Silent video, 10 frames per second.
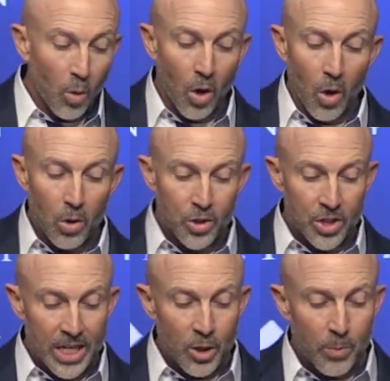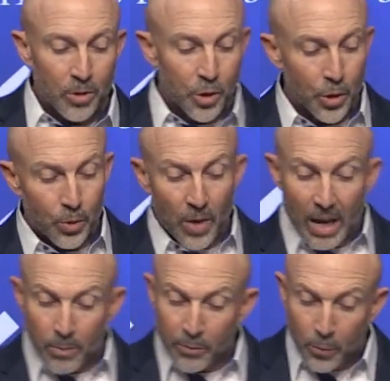will all see you mature
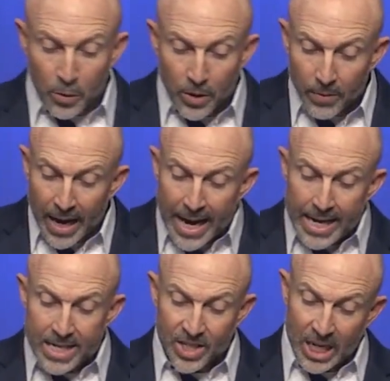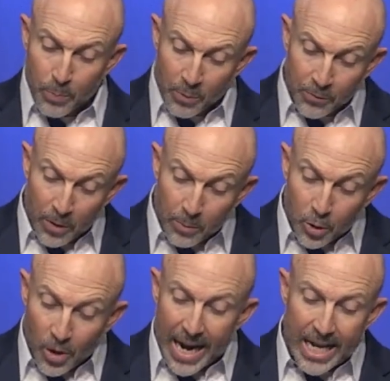right before their eyes. Keep a firm
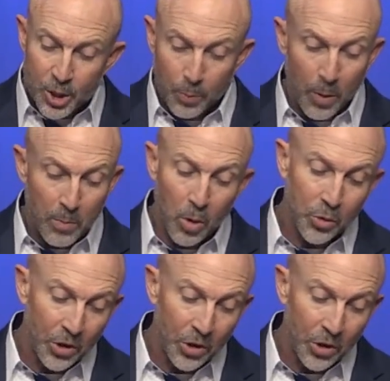grasp on both